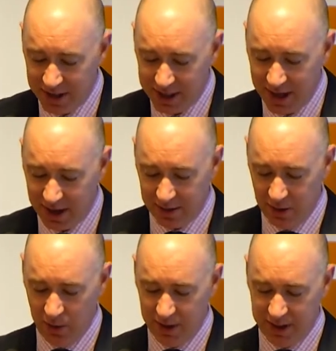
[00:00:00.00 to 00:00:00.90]
Singer,
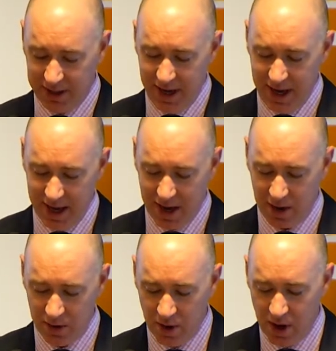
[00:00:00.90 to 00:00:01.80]
who is
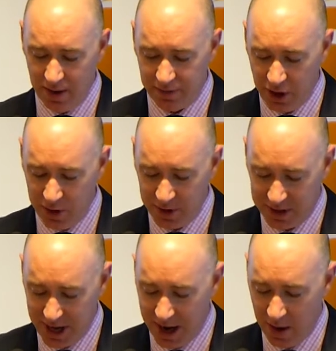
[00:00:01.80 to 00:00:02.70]
CEO of Domus
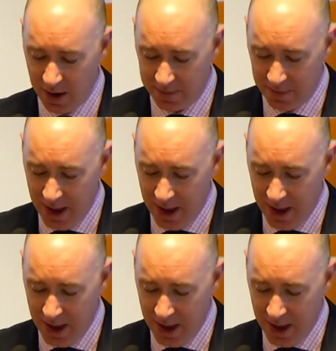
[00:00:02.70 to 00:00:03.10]
Tower.